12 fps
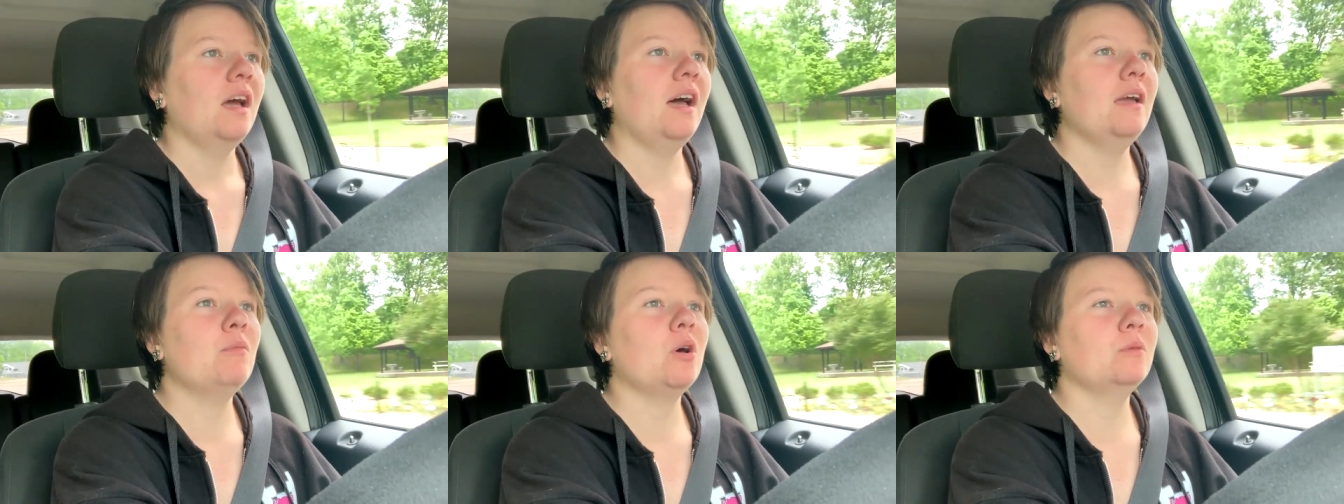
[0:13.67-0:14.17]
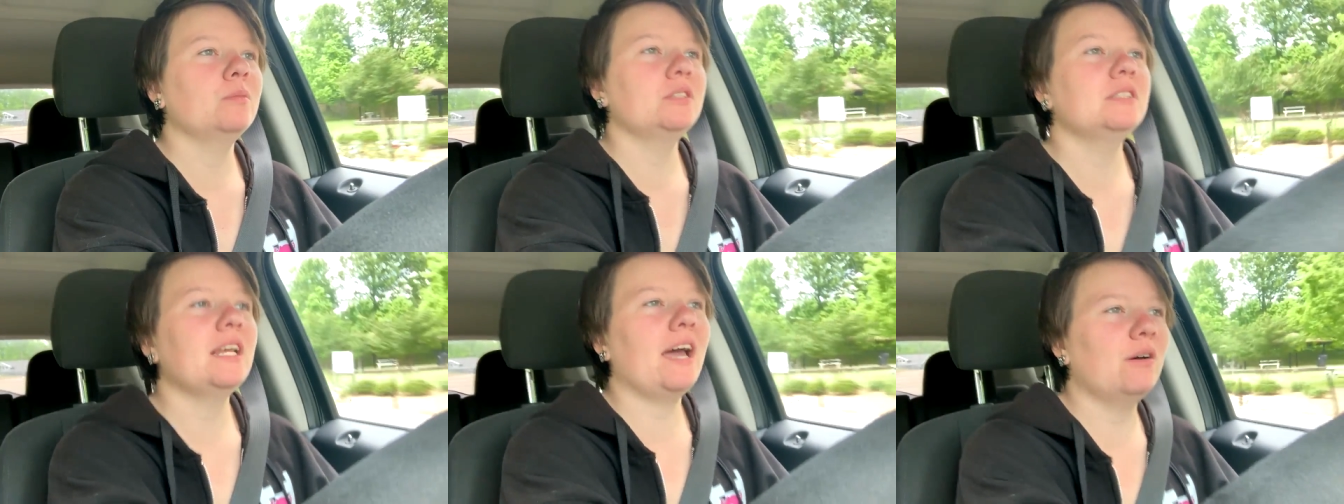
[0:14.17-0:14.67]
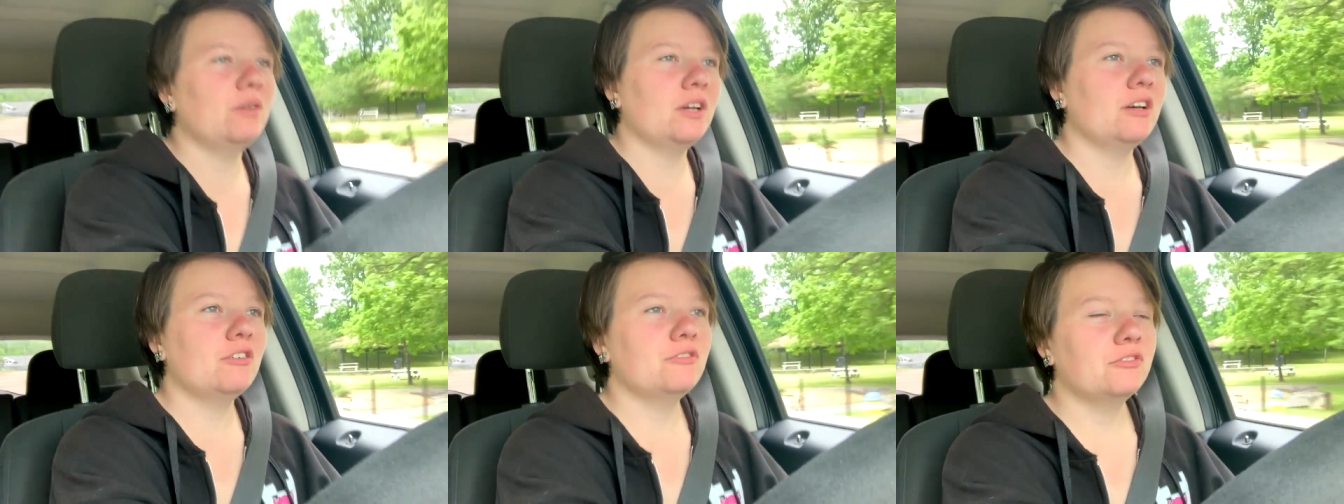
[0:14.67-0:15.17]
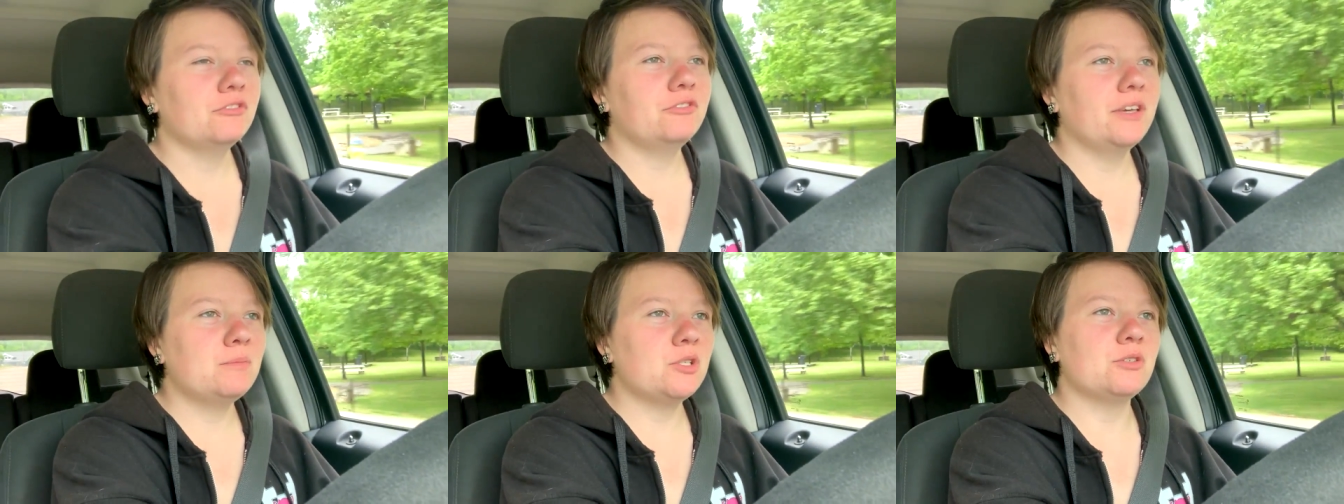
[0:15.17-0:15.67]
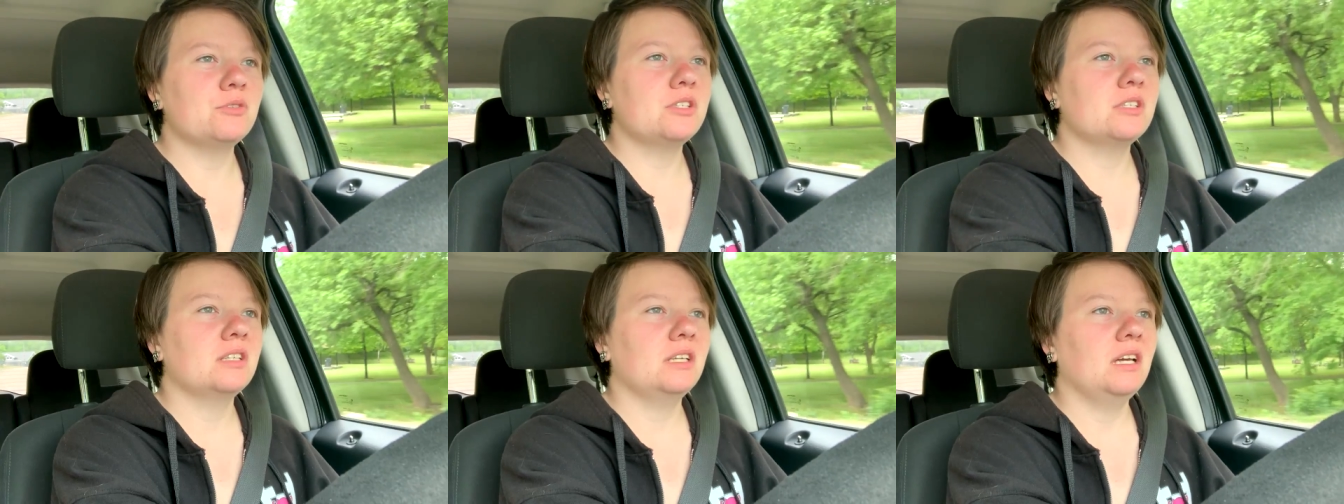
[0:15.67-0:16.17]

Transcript: I'm almost out of vape juice,